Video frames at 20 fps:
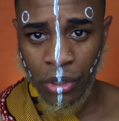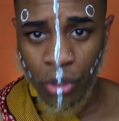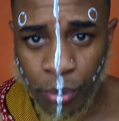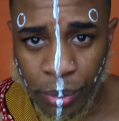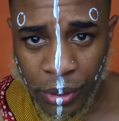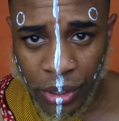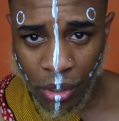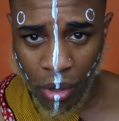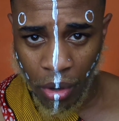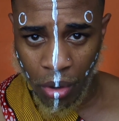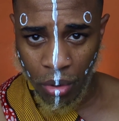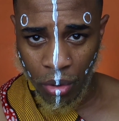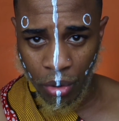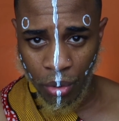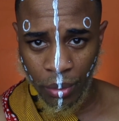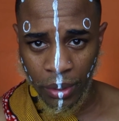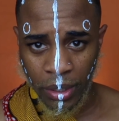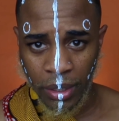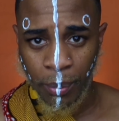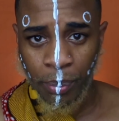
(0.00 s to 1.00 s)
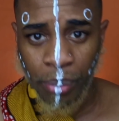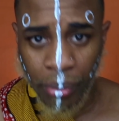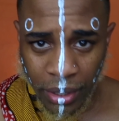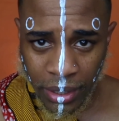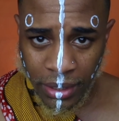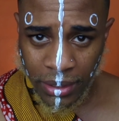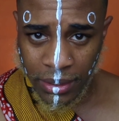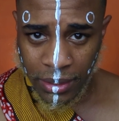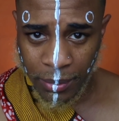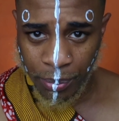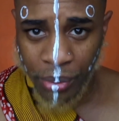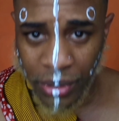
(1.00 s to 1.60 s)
You be your own queen, prince,